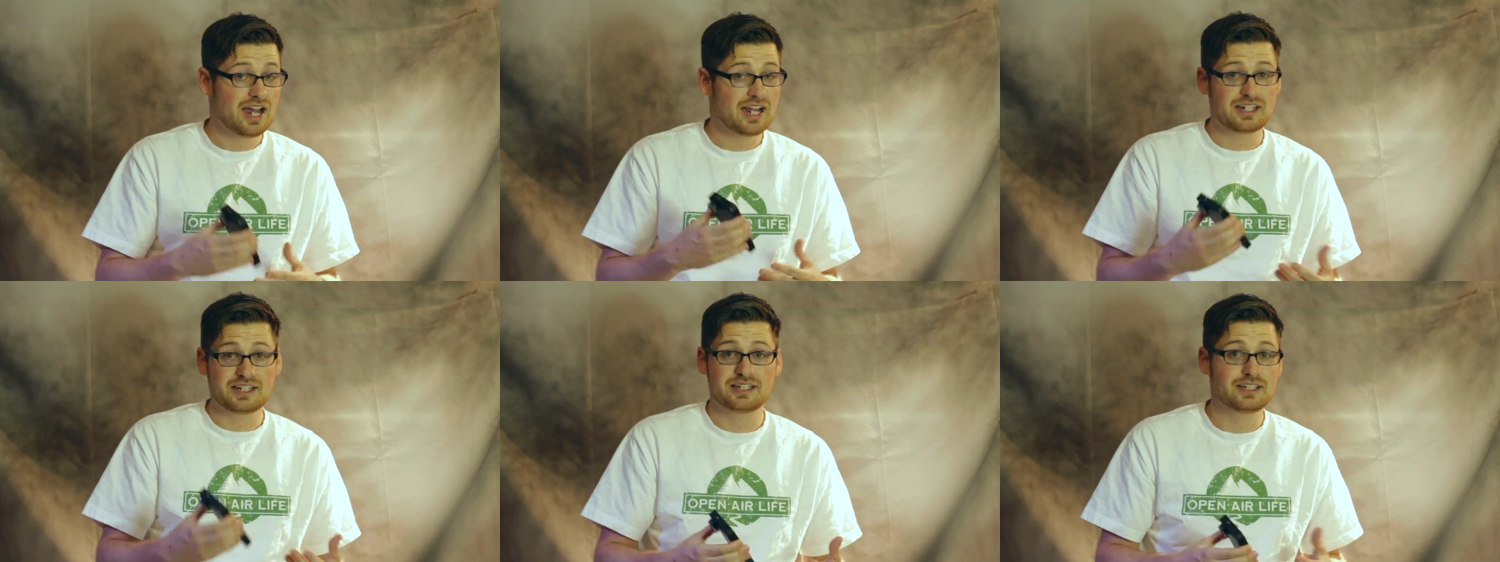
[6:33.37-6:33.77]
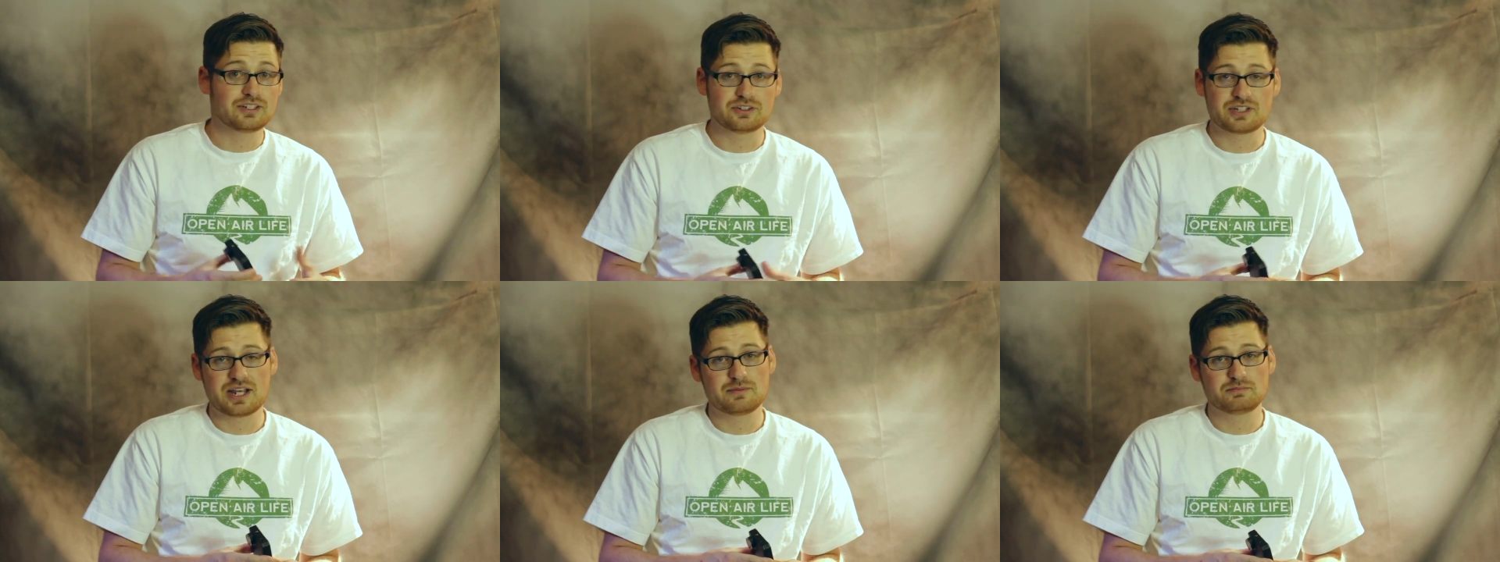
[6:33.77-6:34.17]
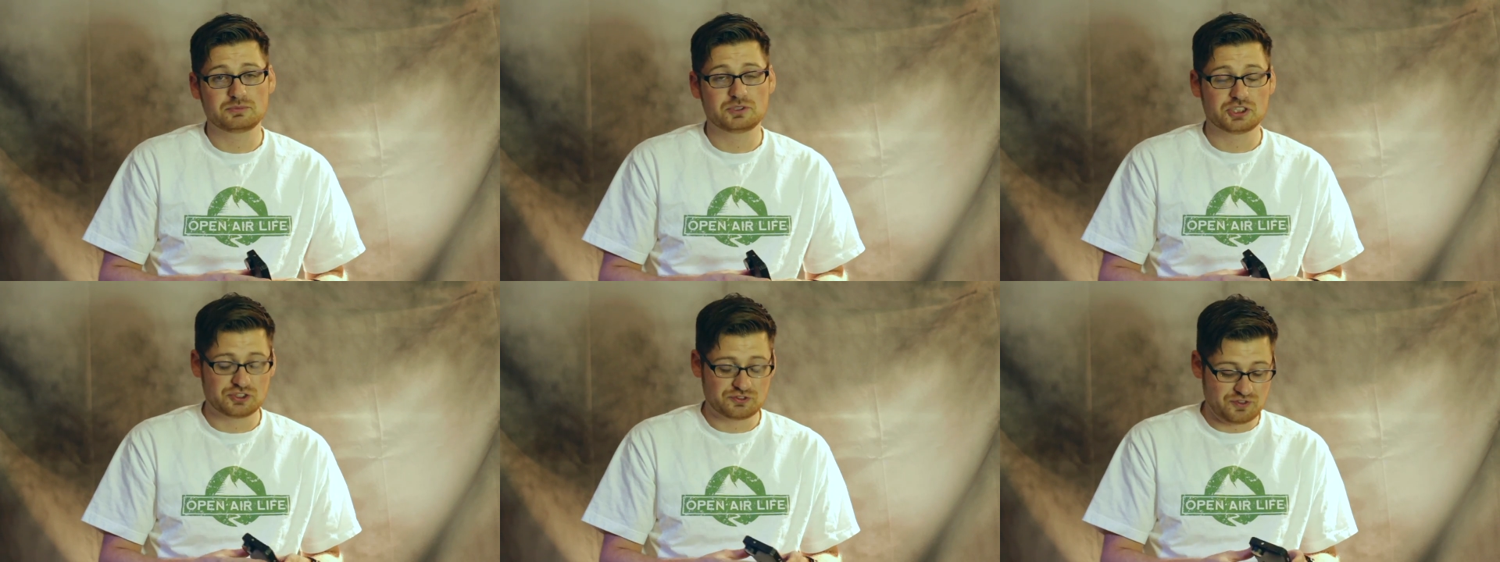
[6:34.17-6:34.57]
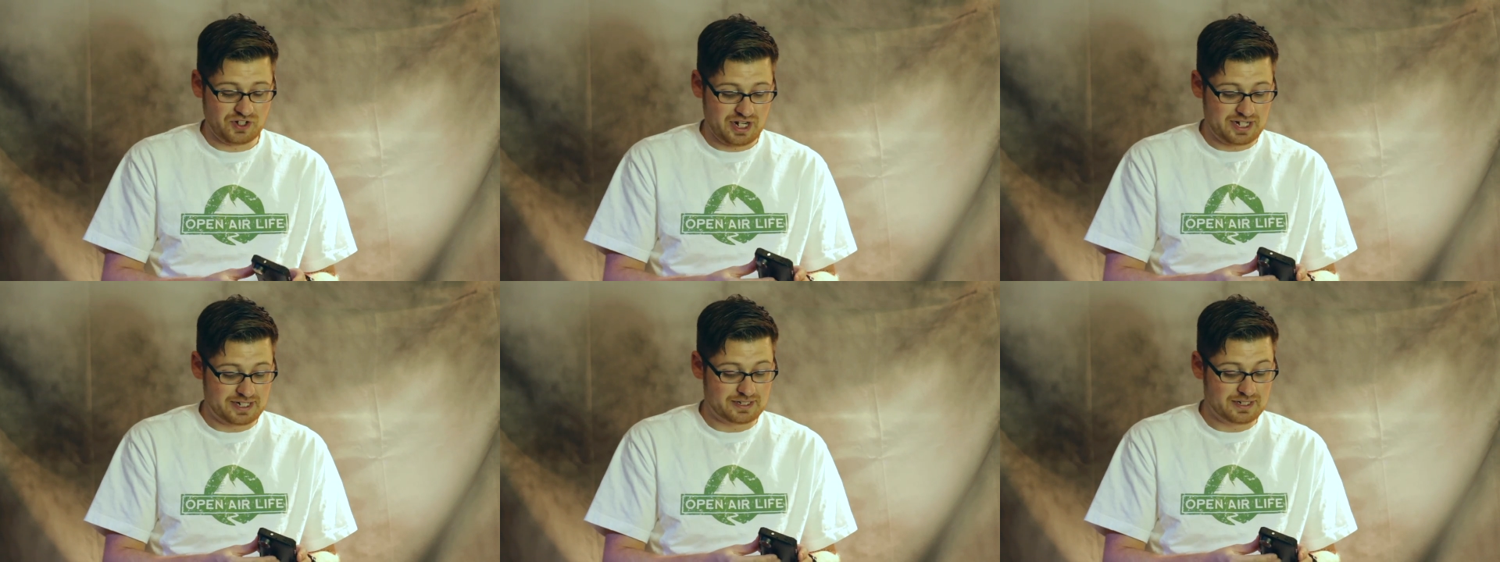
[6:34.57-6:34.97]
I could hear them just
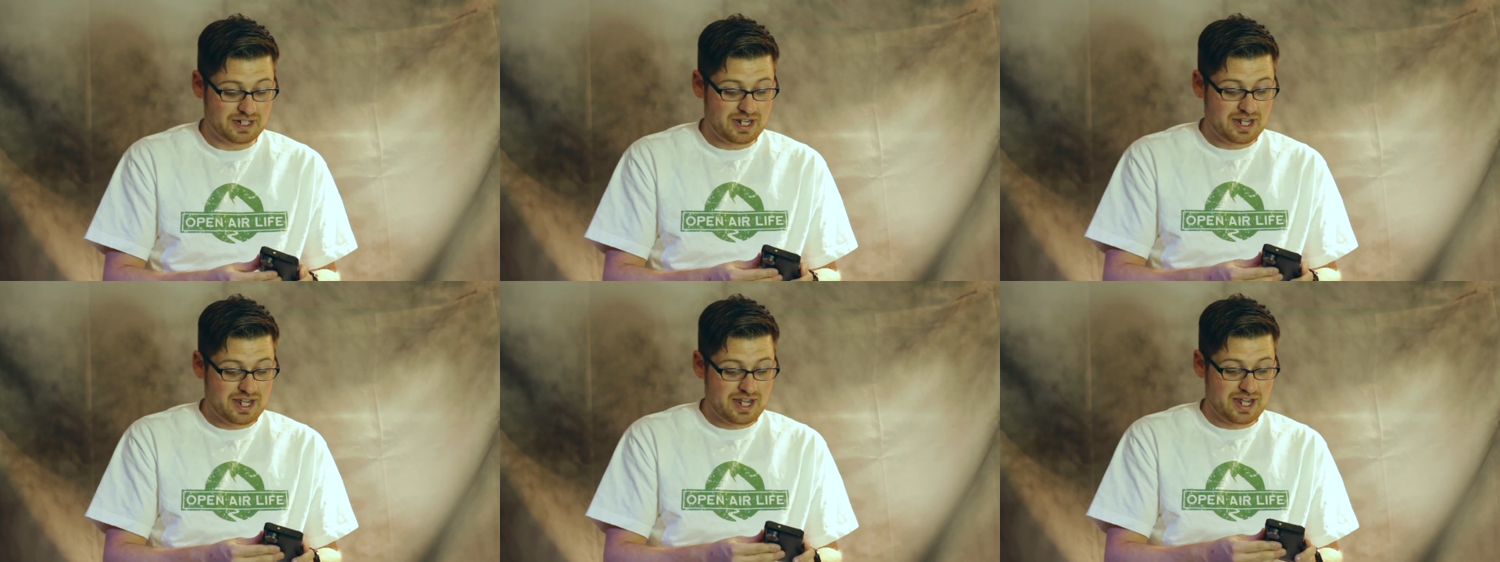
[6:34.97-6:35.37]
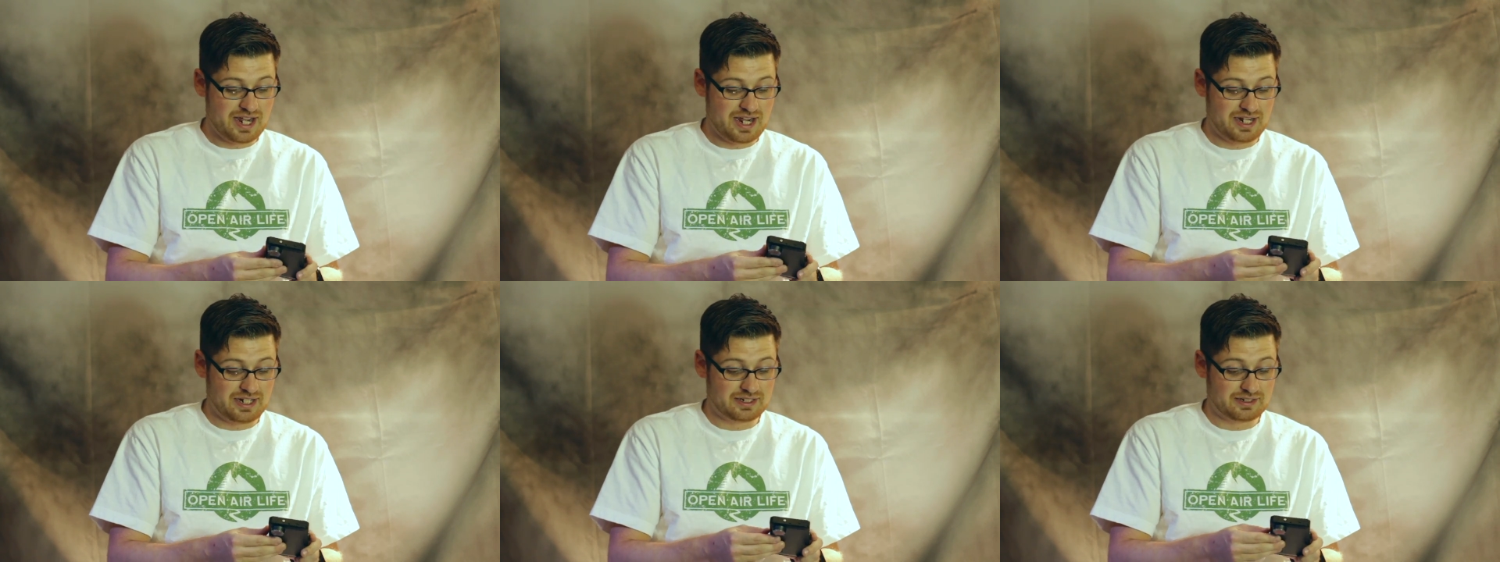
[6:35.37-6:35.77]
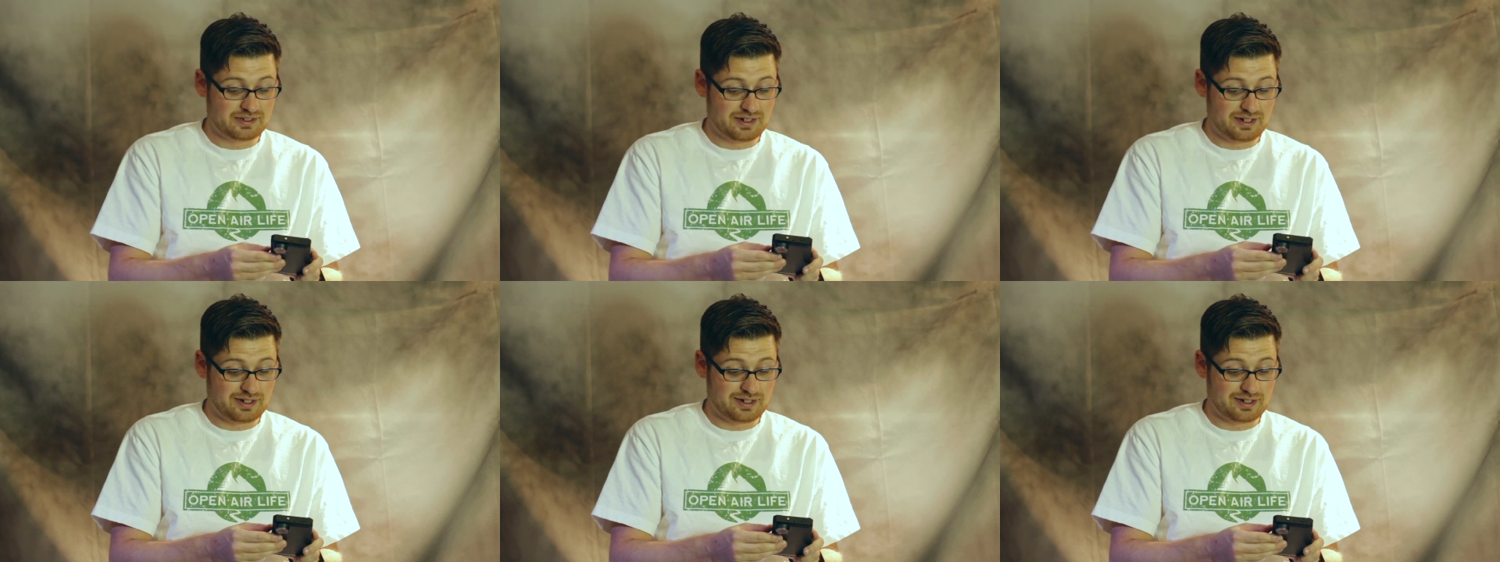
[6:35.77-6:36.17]
fine. And